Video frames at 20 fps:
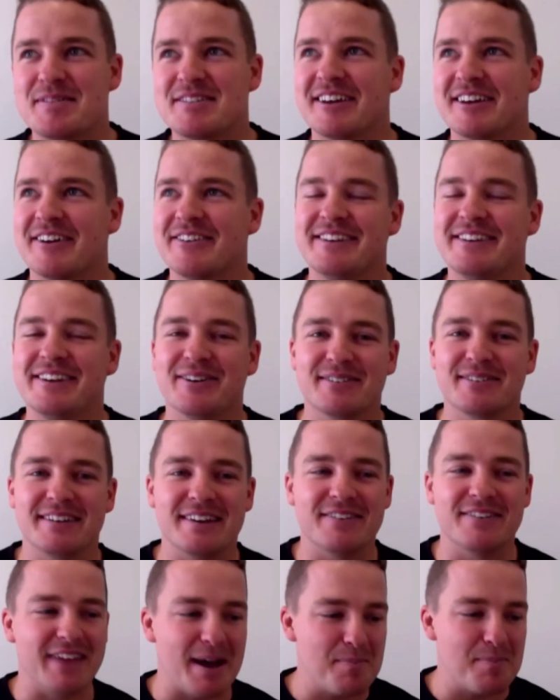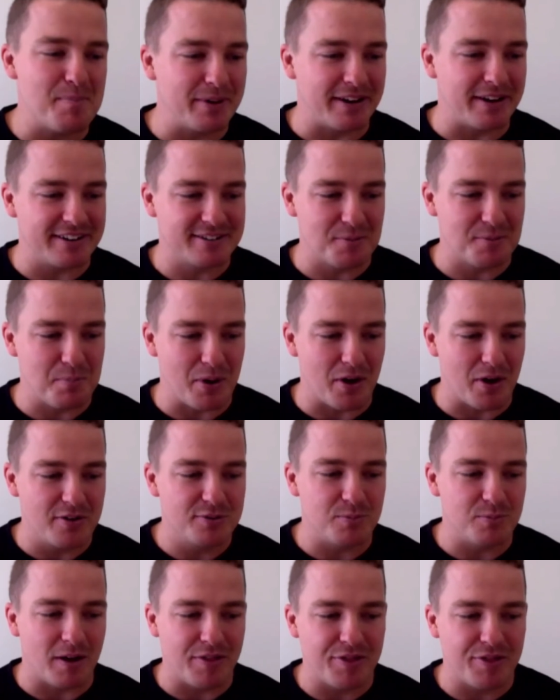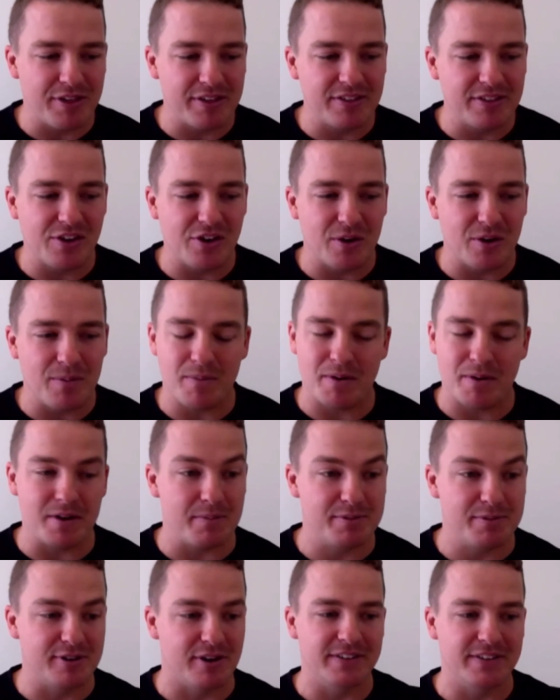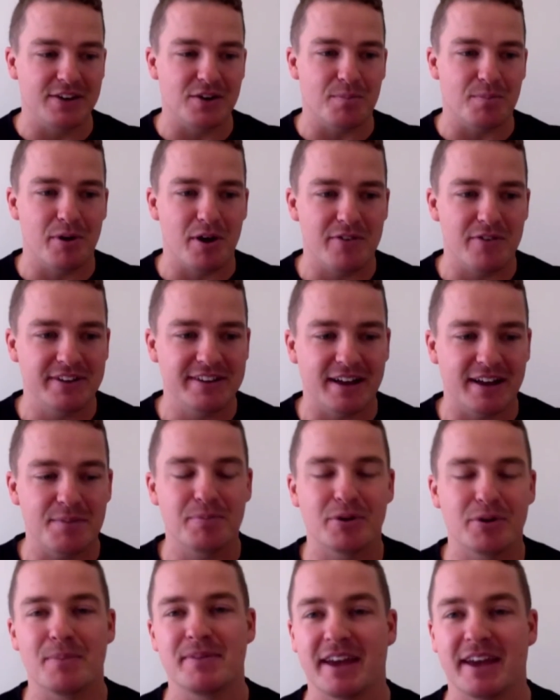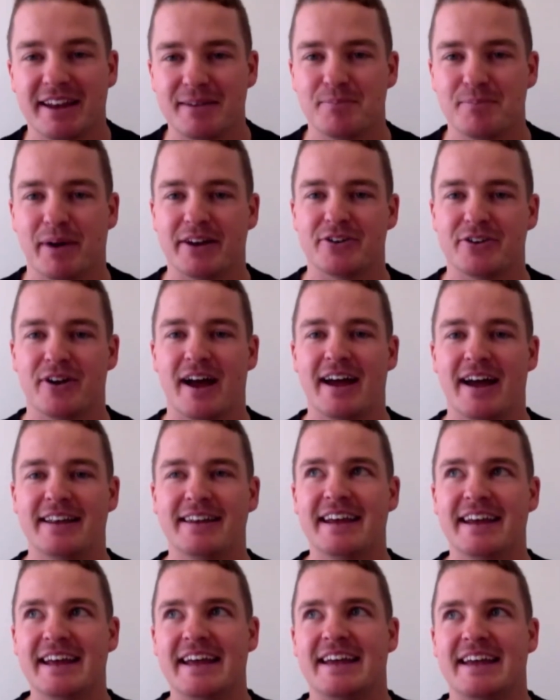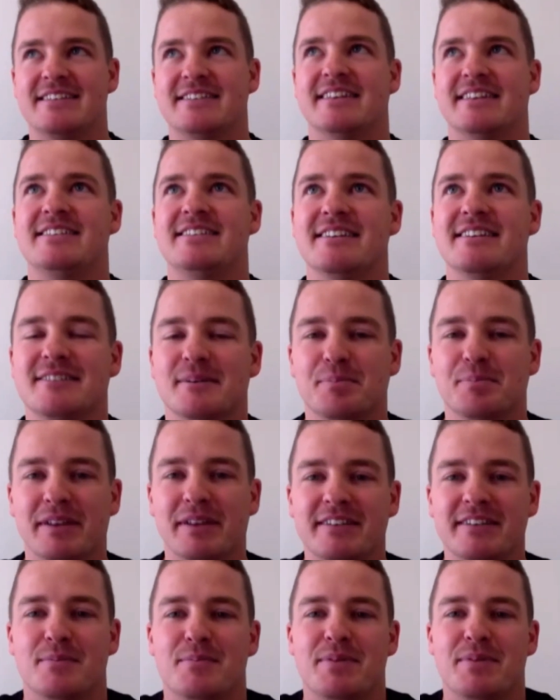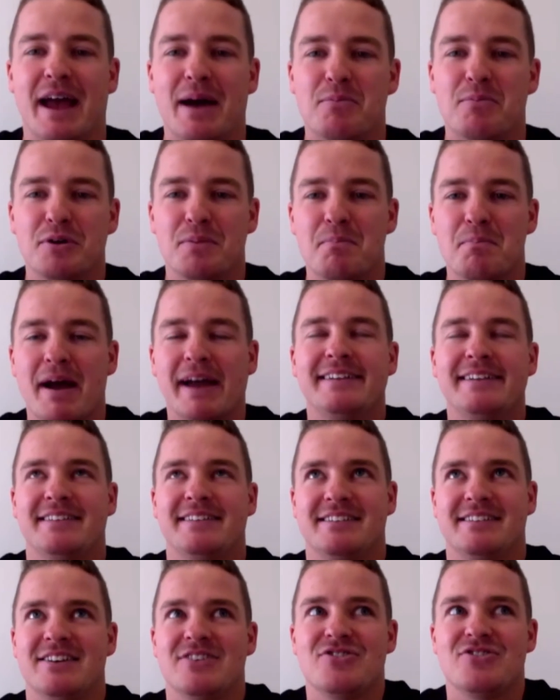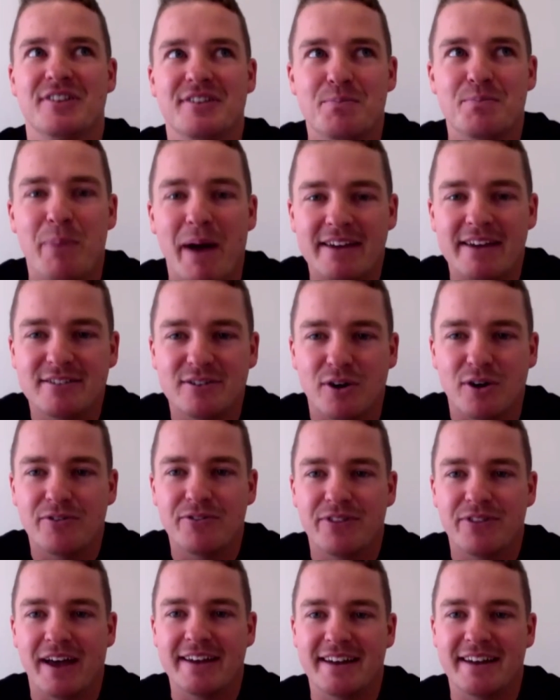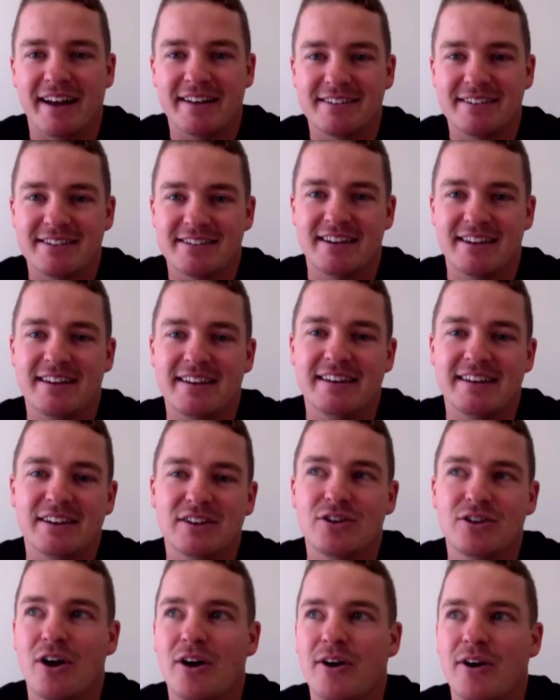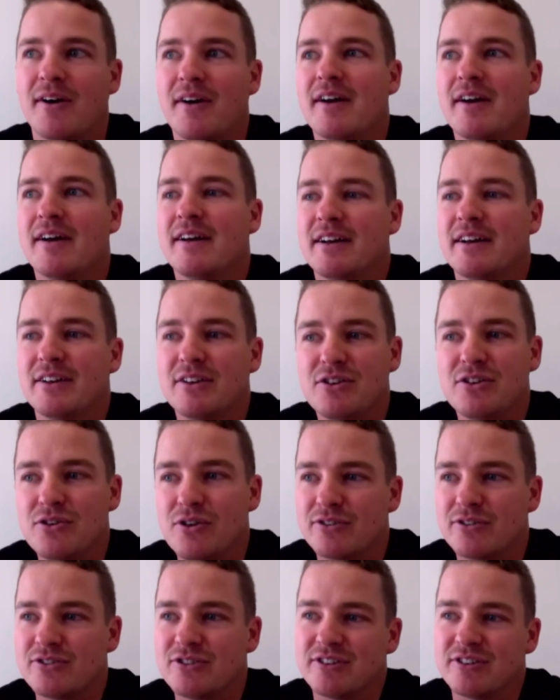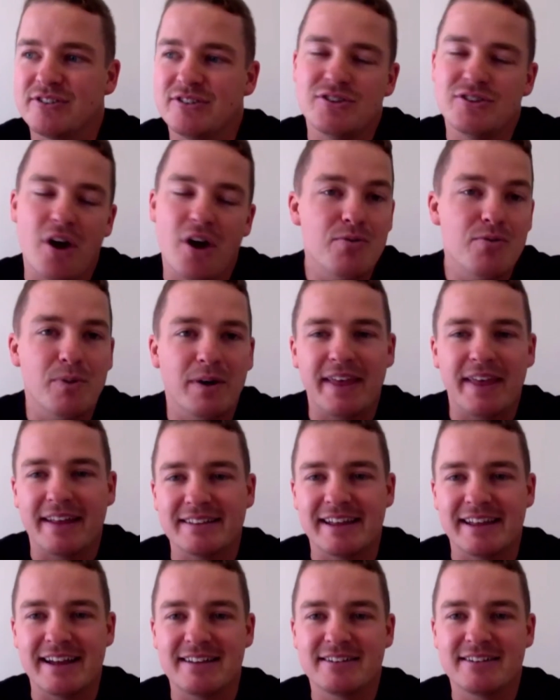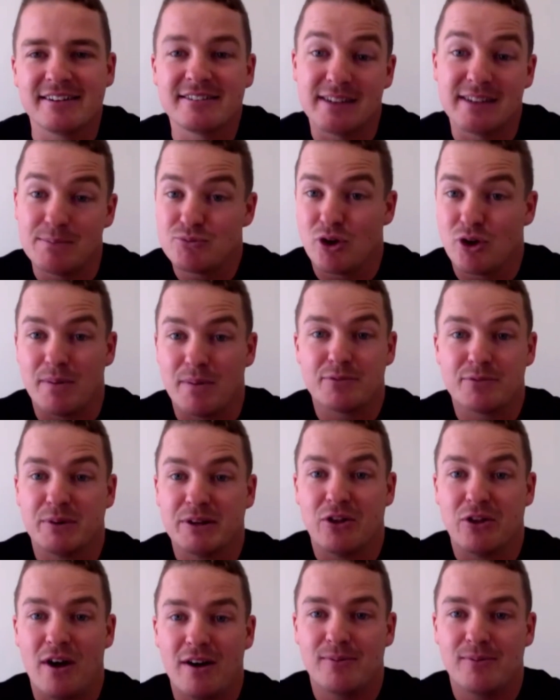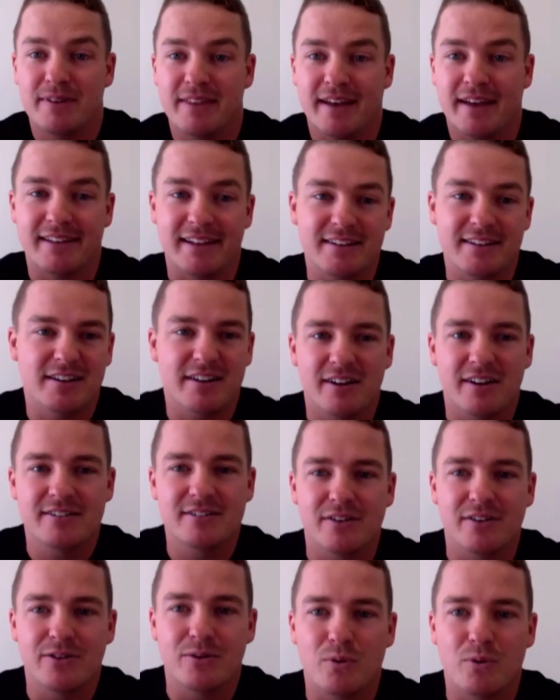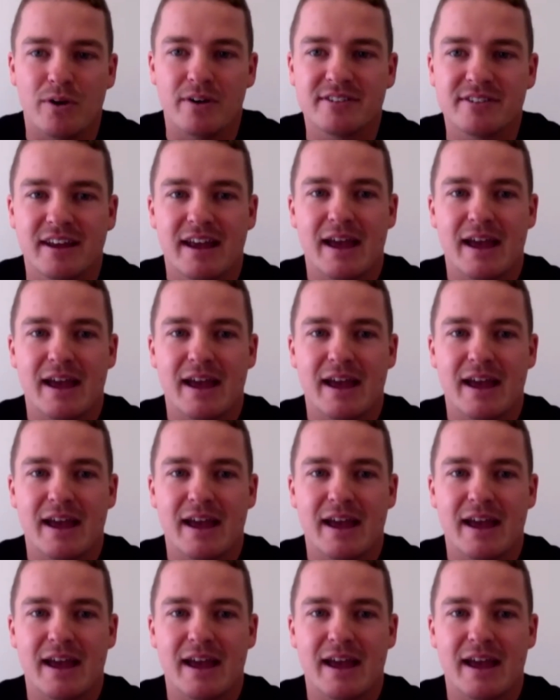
so guilty of that, but I suppose one thing that I'm certainly not perfect at it, but I'm getting better at, is the discipline to be able to make decisions based off that understanding and go, not just, where that leads, because sometimes we like where that leads. Like, oh, it's not the worst,